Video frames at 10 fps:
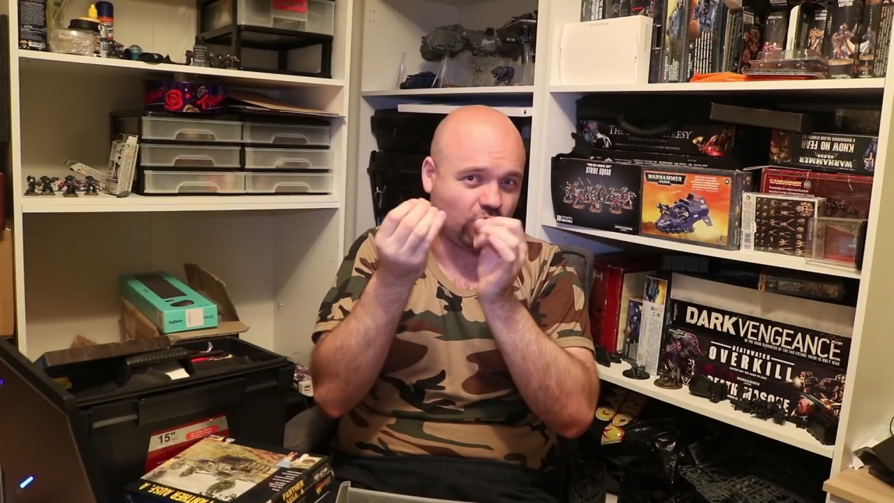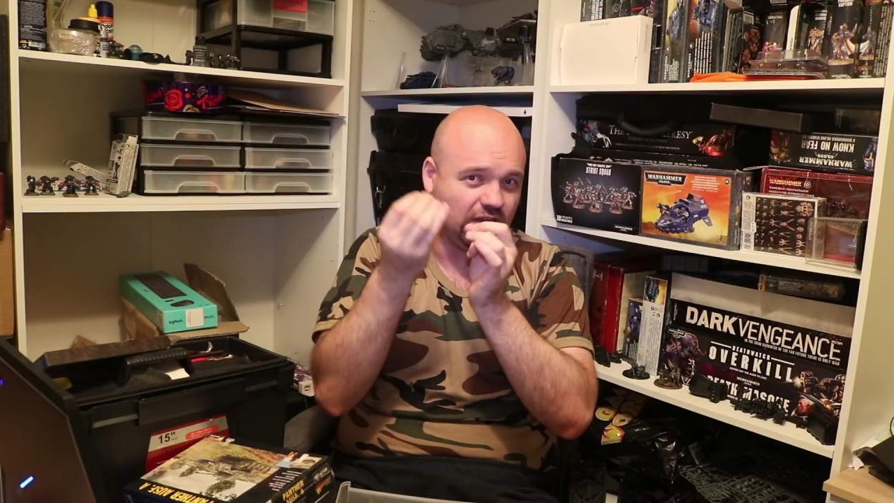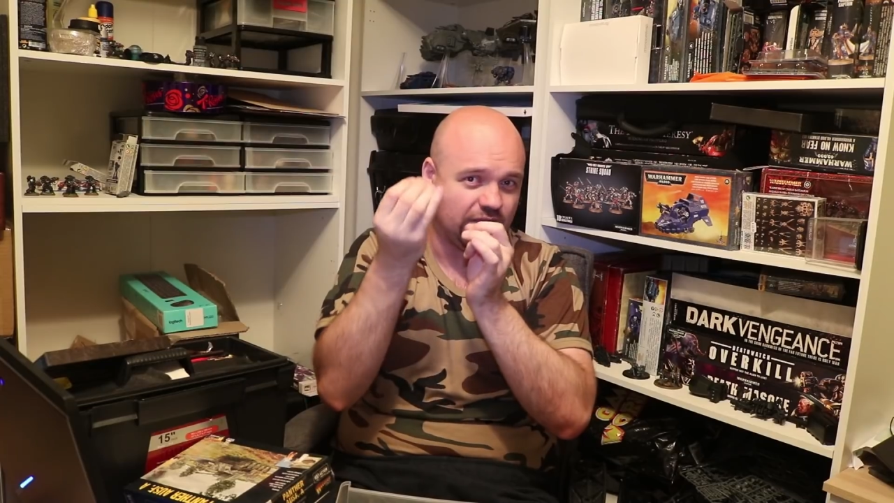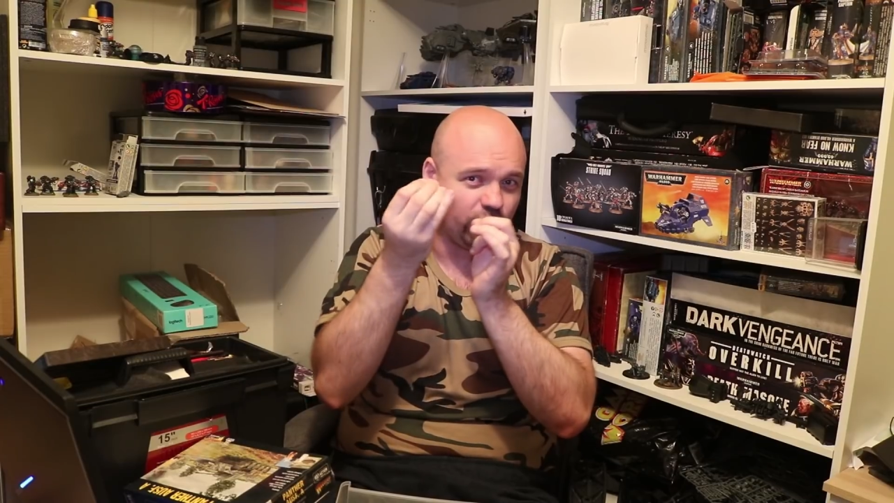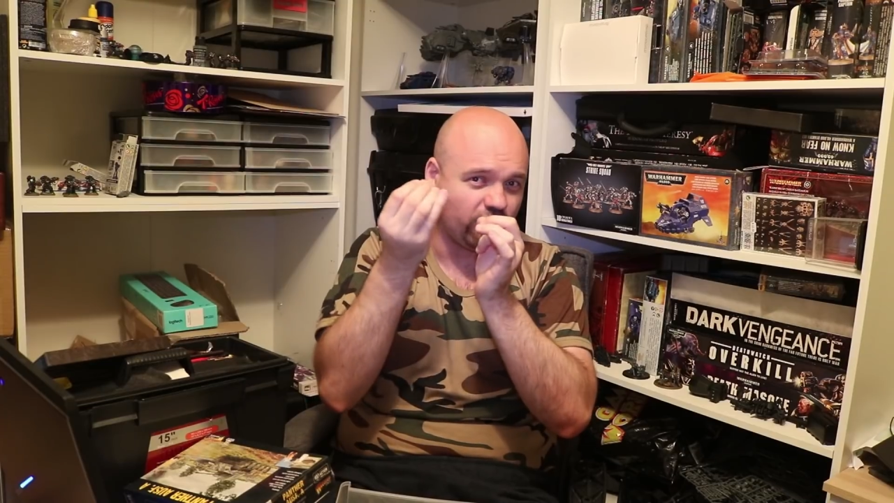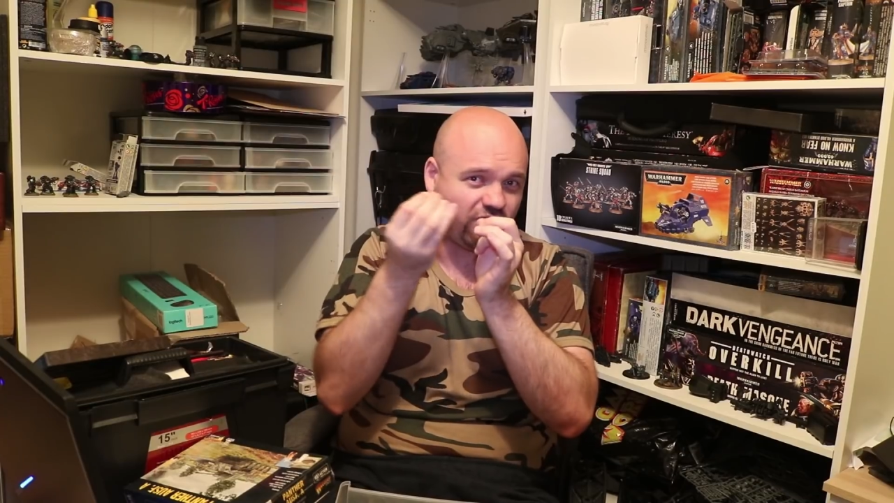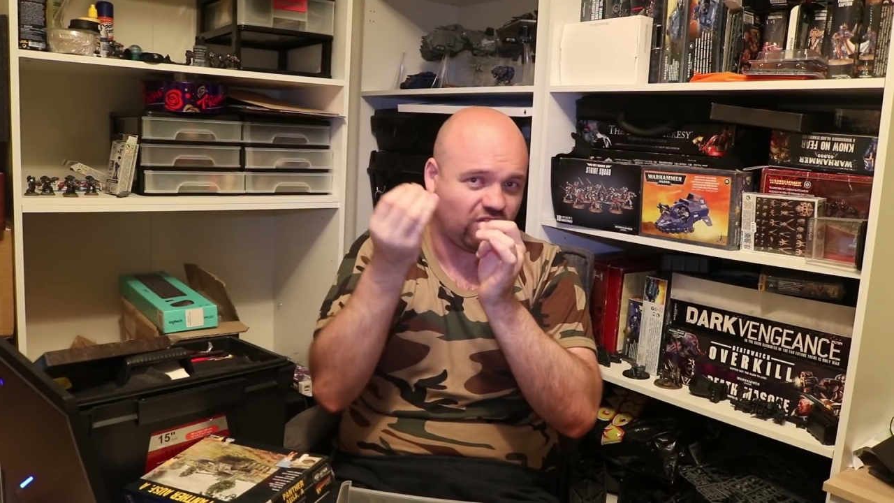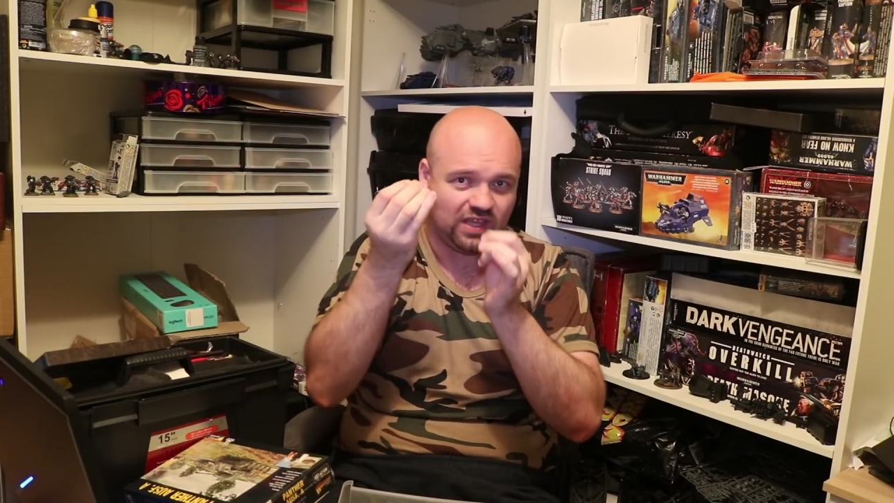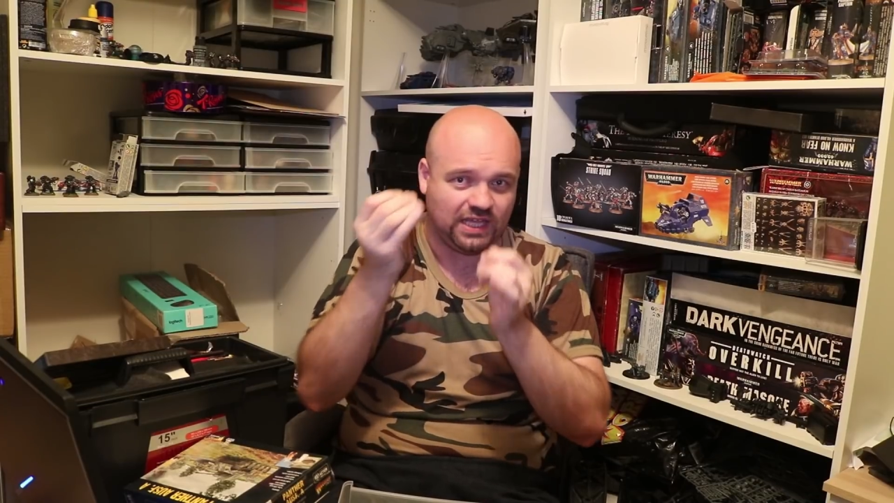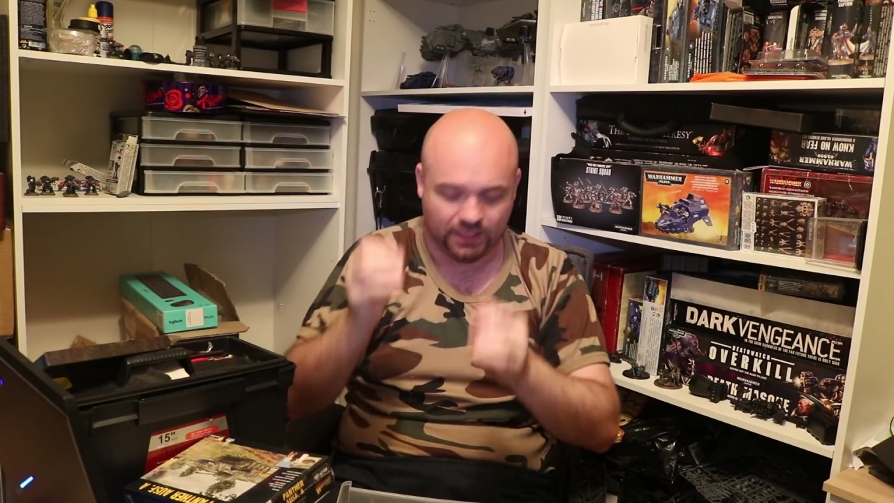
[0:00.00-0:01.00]
of levels of
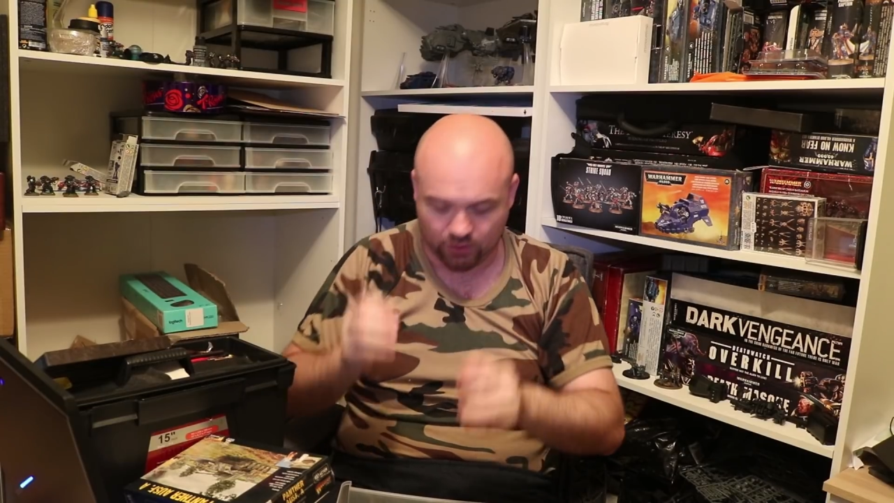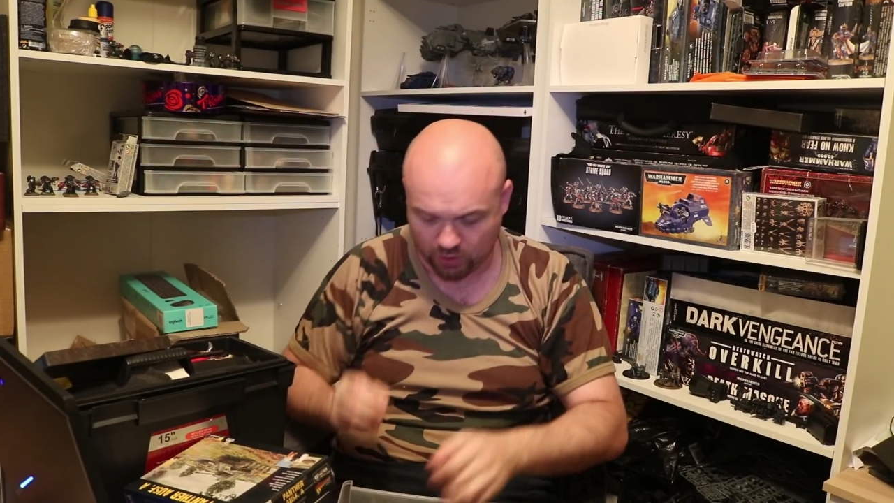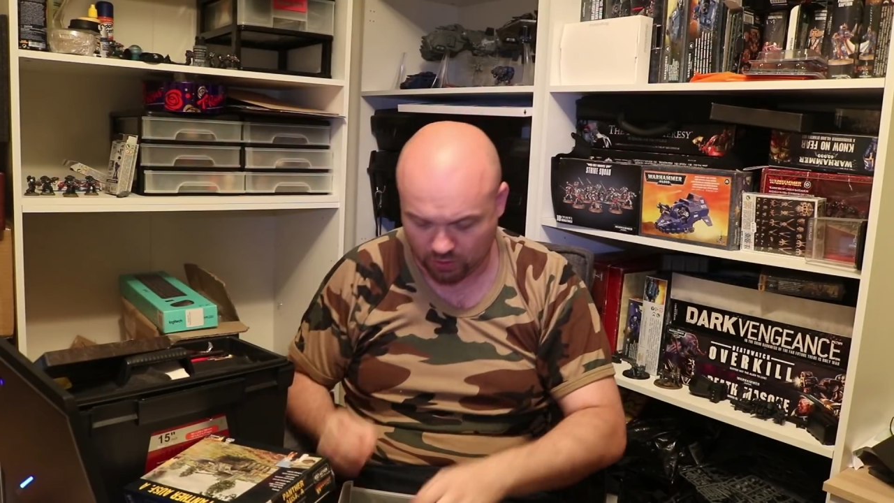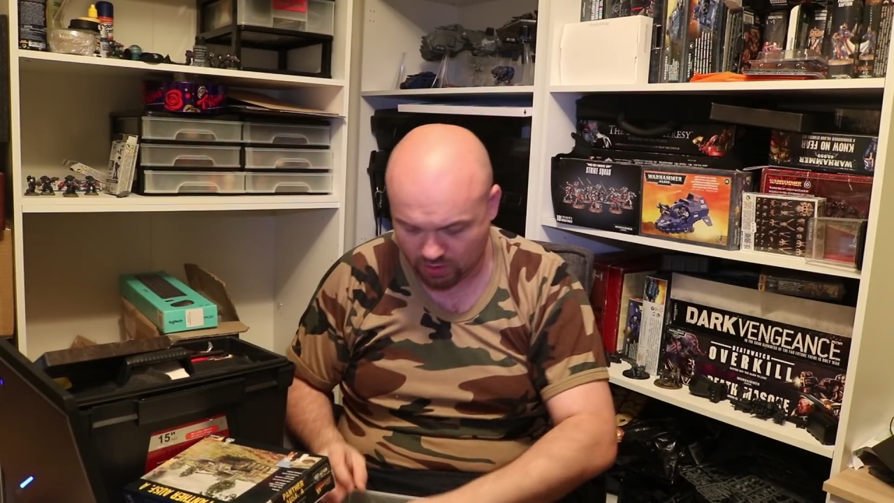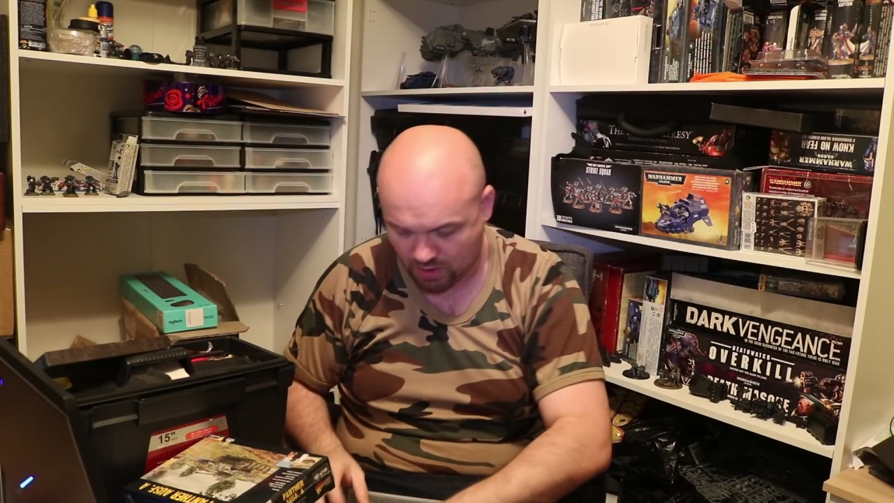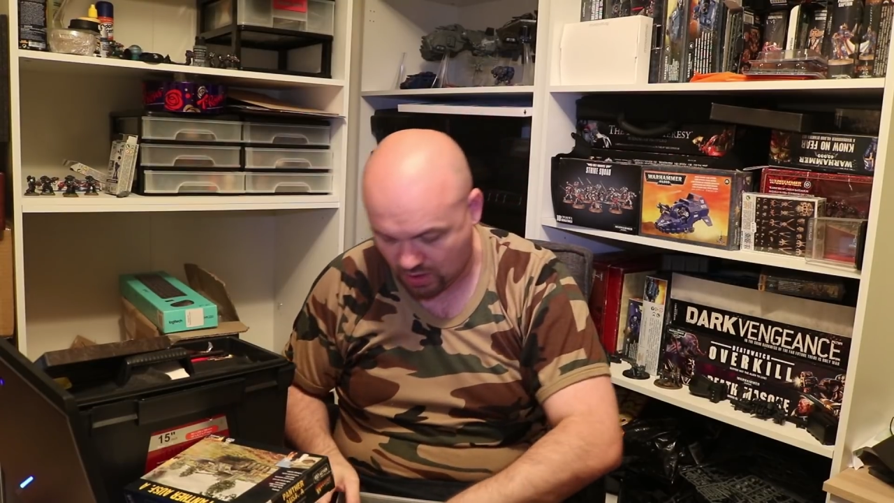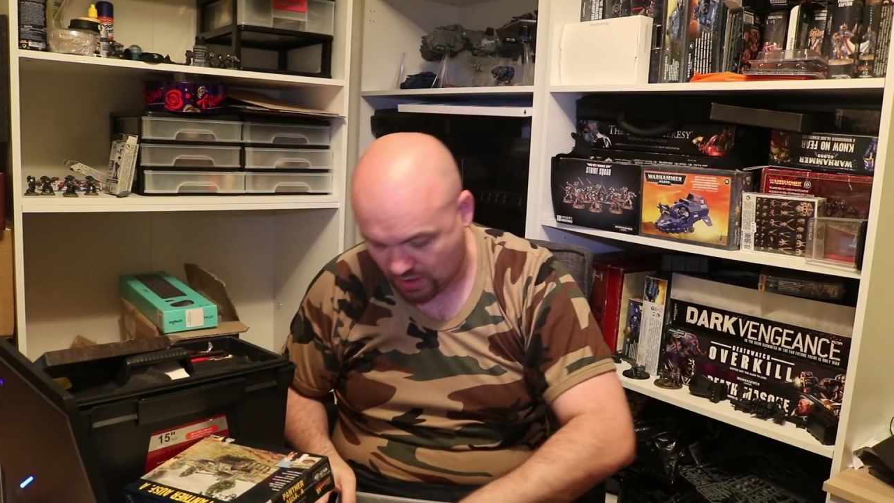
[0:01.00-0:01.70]
steel,